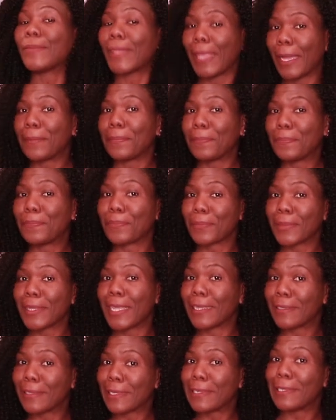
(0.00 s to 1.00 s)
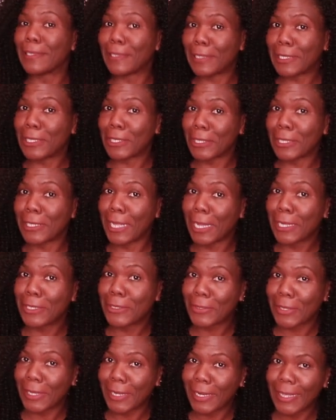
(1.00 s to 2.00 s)
Yeah, that's a decision
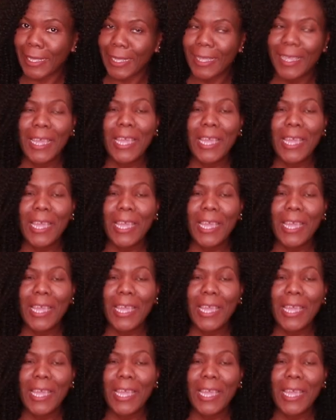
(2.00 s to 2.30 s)
actually.